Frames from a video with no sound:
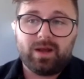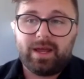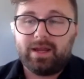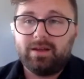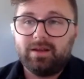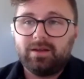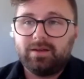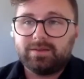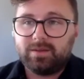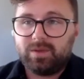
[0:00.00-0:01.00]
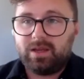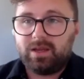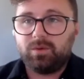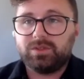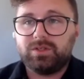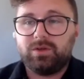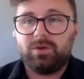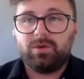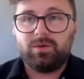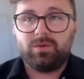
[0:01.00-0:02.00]
way to be able
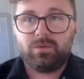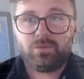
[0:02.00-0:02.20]
to